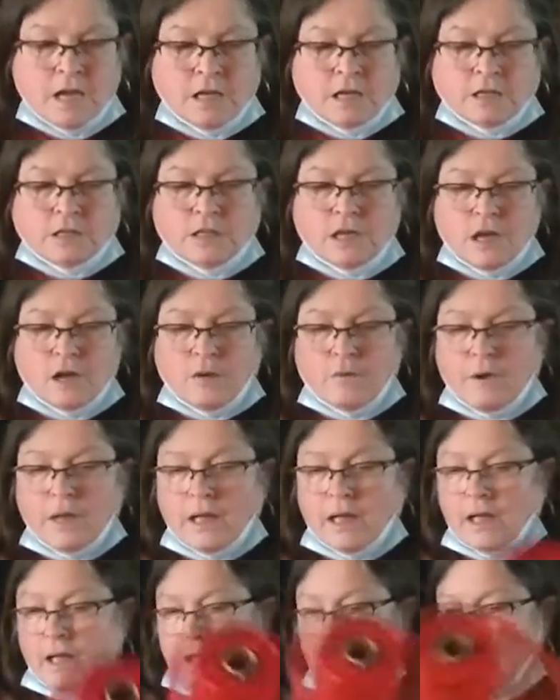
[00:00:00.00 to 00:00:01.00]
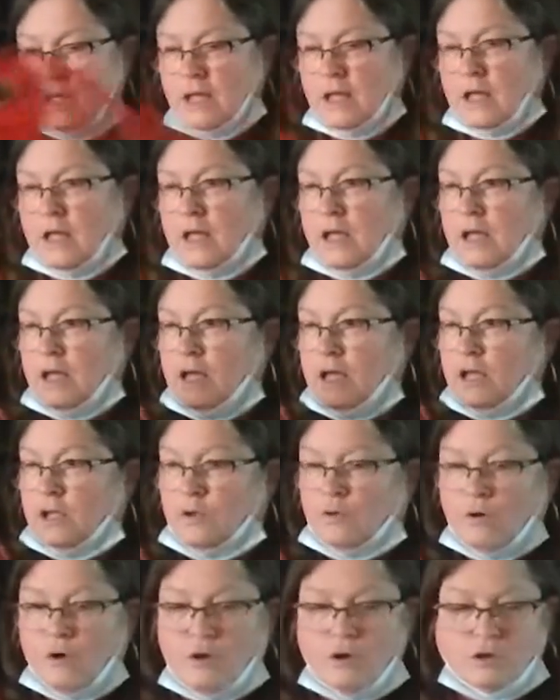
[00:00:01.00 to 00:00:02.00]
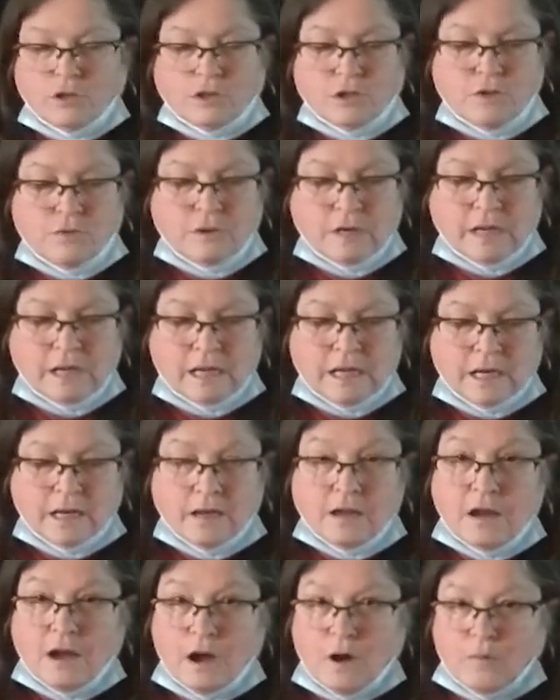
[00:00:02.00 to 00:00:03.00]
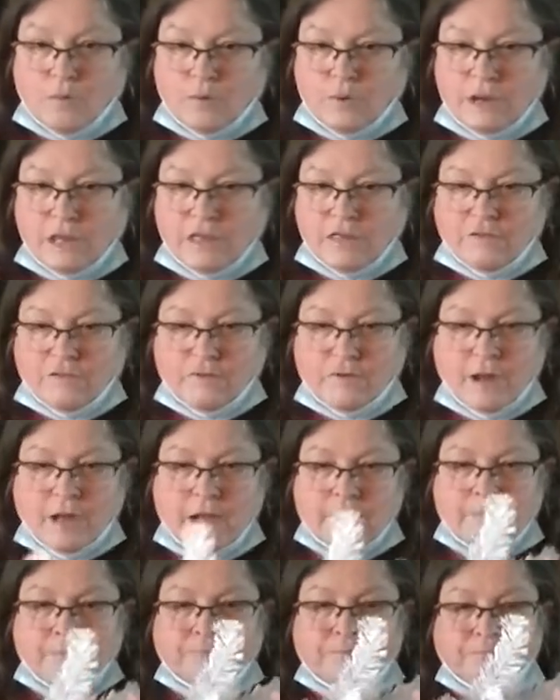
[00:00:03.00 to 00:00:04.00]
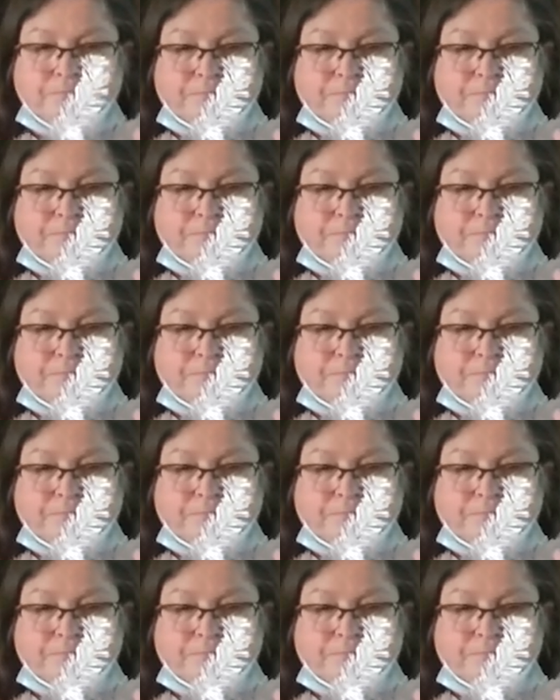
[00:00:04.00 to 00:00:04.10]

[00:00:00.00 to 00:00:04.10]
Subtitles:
So you'll also need a wreath frame.